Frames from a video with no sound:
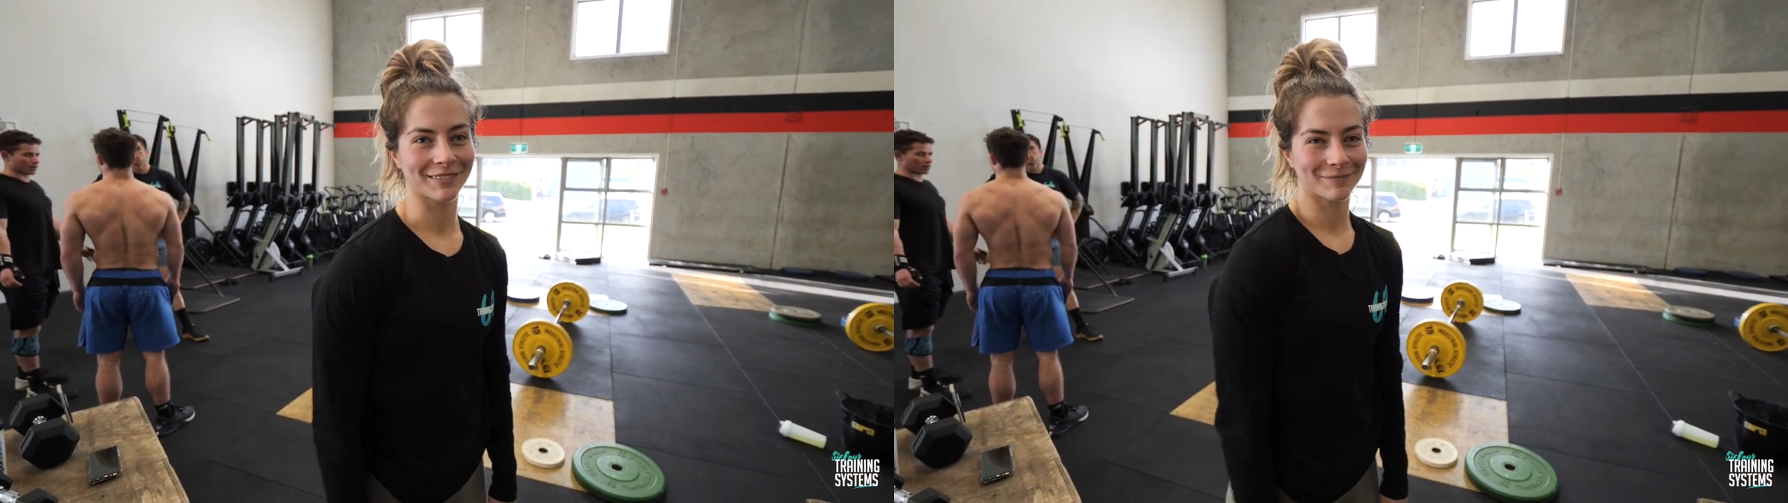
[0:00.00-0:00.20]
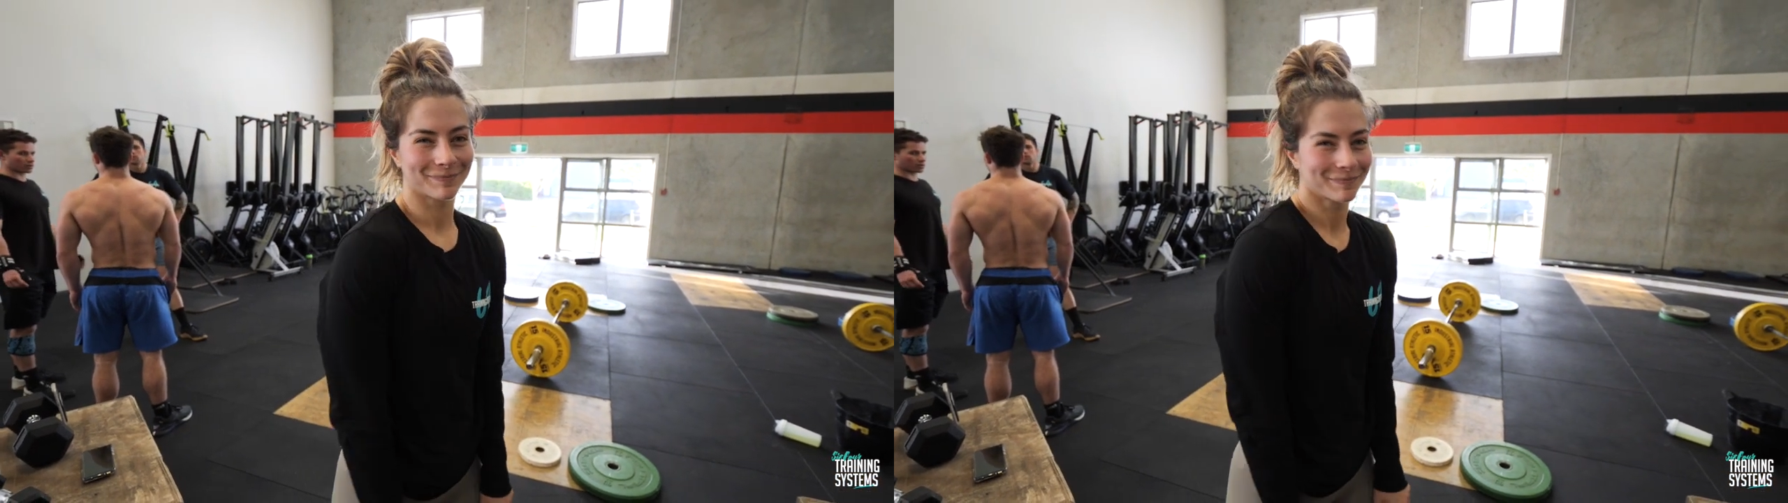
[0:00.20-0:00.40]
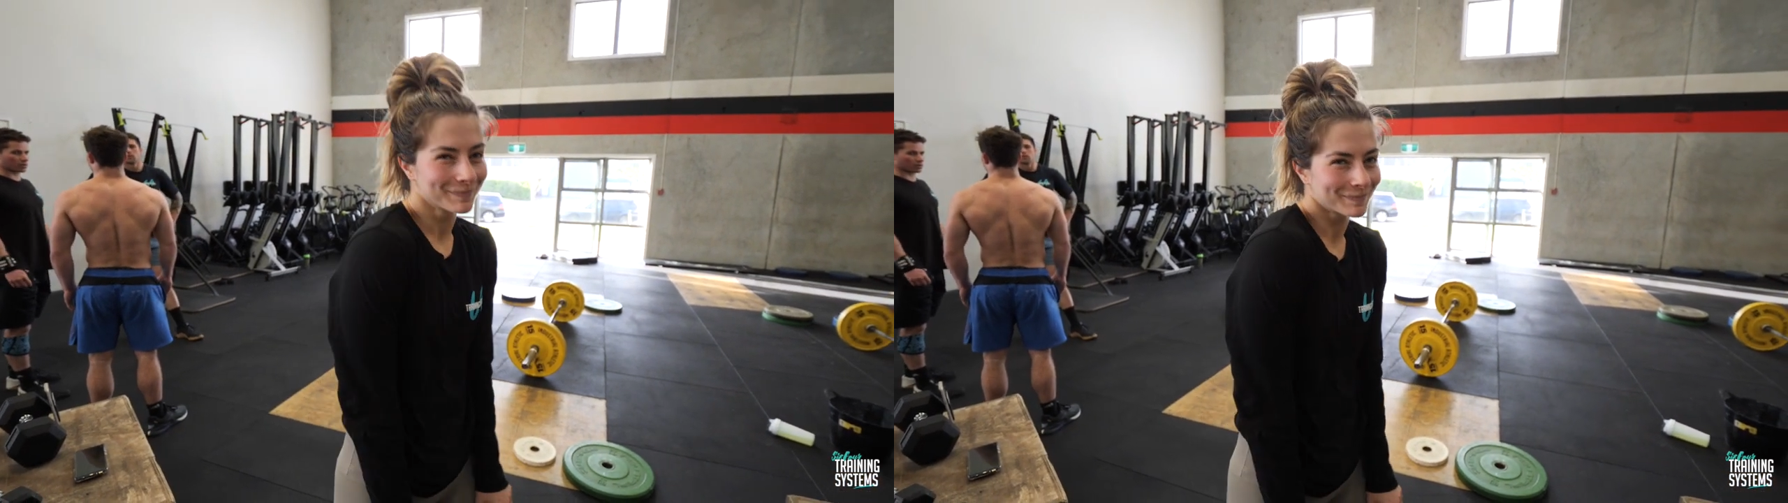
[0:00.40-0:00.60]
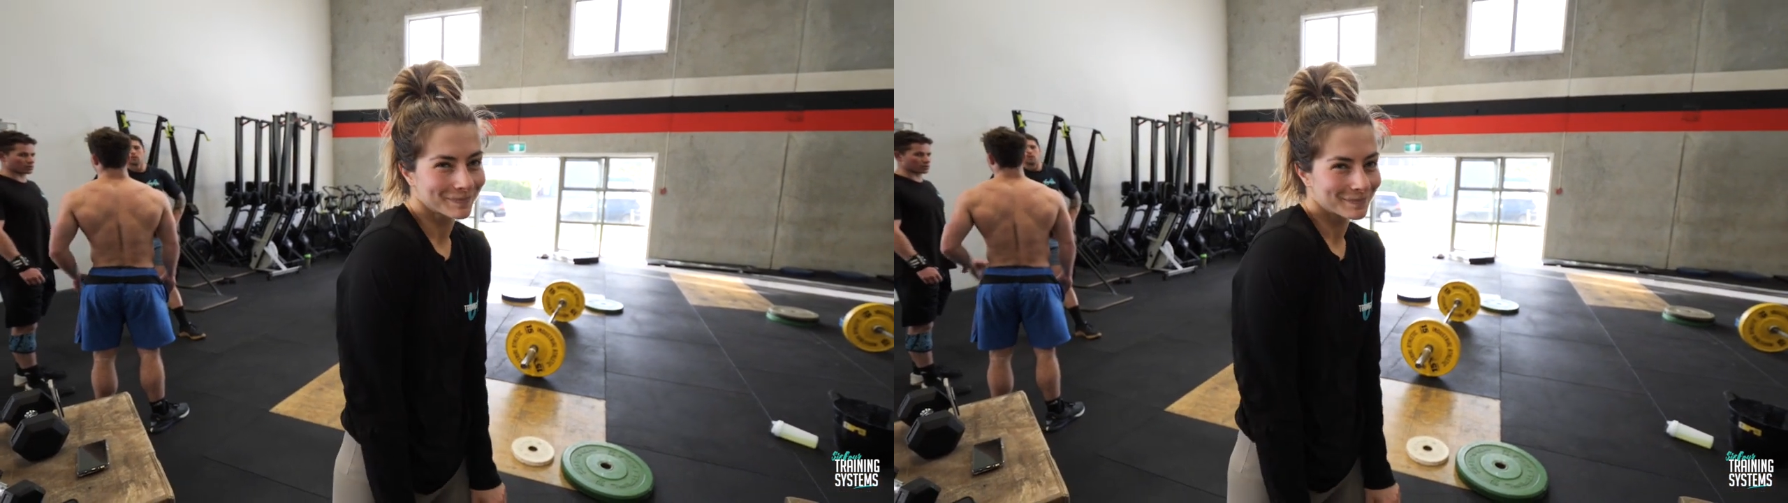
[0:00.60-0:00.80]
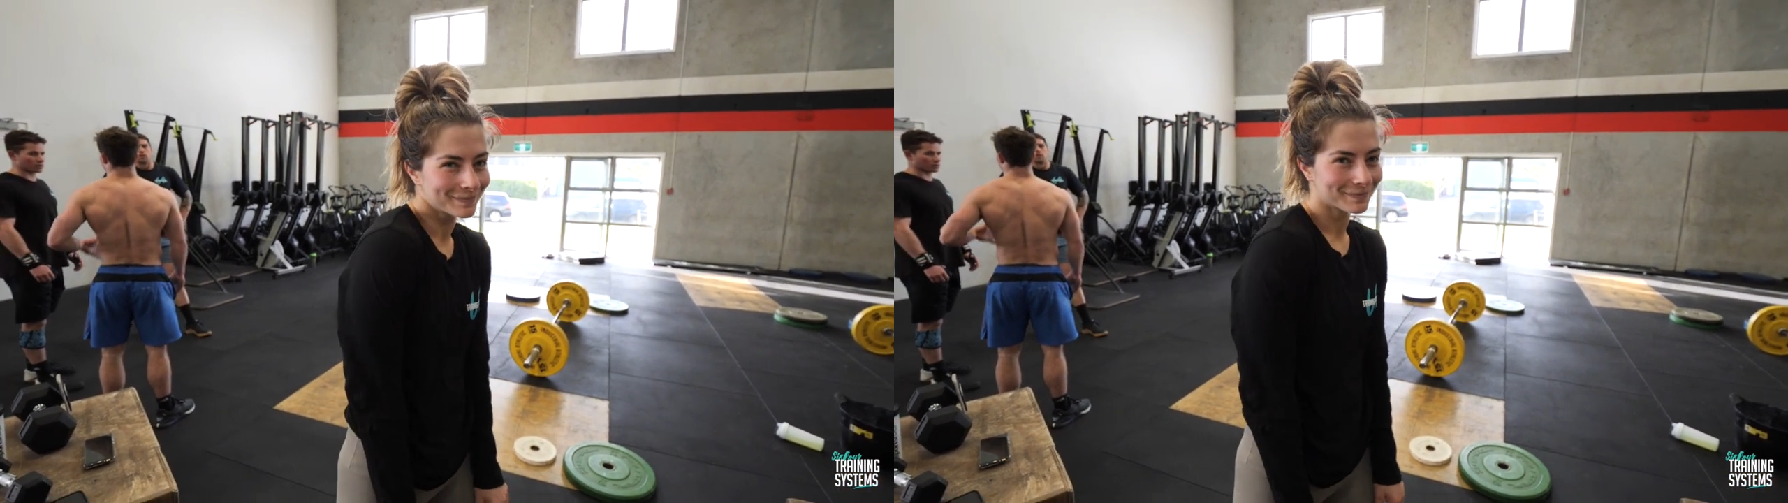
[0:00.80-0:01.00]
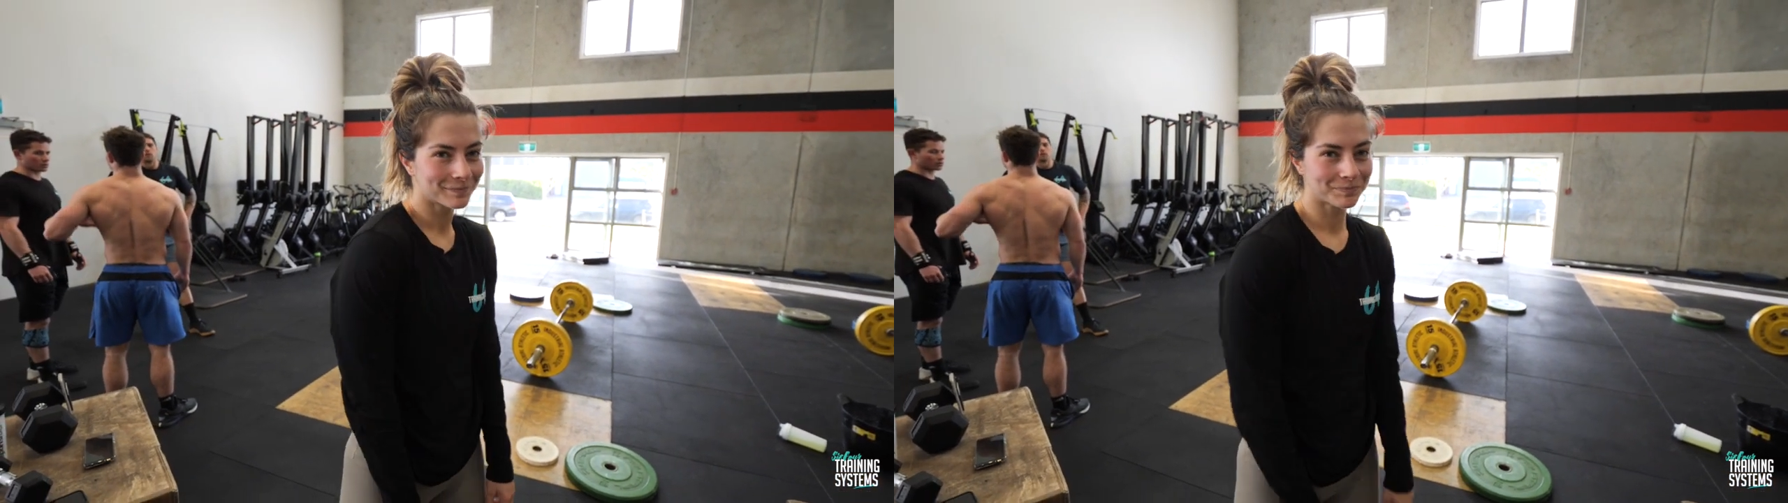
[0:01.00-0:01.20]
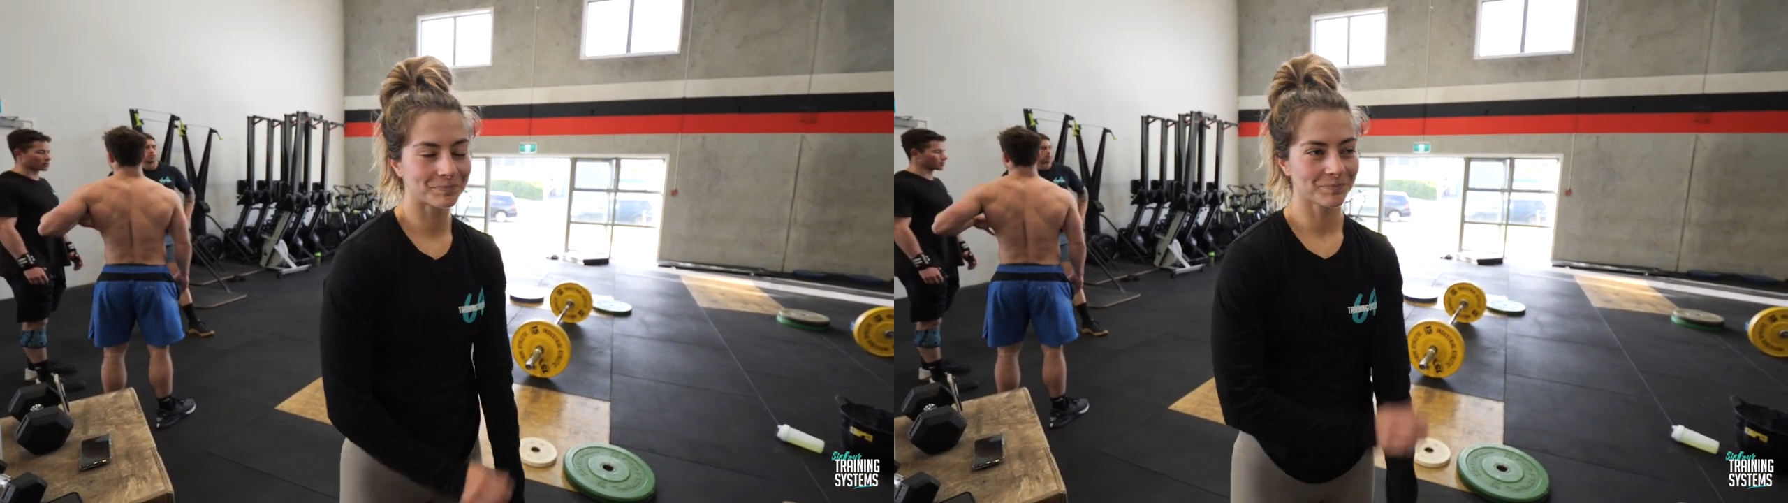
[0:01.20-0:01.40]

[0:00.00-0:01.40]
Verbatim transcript: Are you one and done in everything